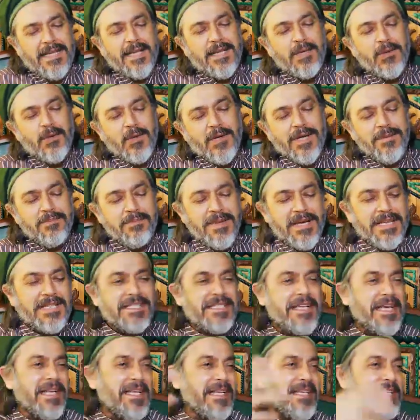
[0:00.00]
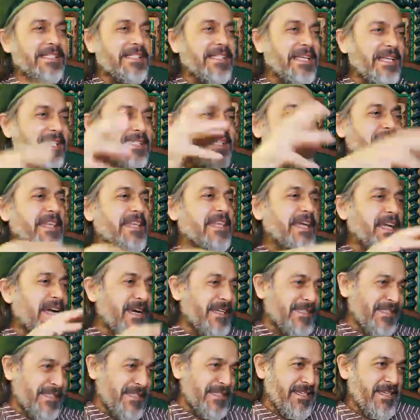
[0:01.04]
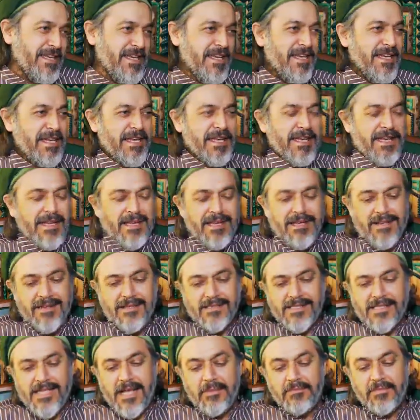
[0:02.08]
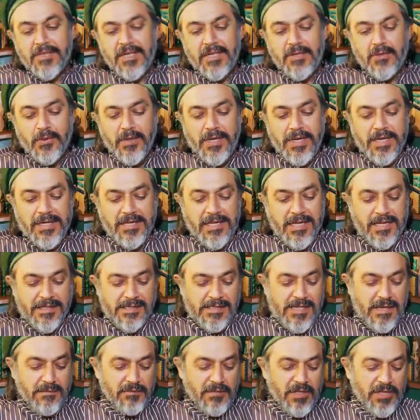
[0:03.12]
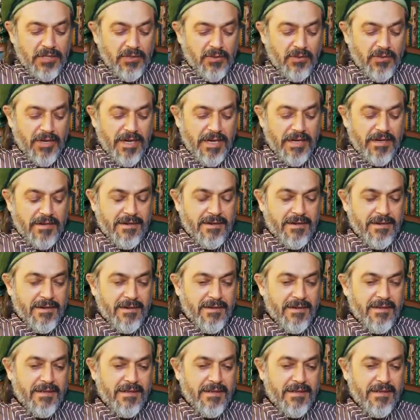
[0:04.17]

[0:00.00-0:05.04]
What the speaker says: He look in mercy and He's still sending us something to eat and something to drink.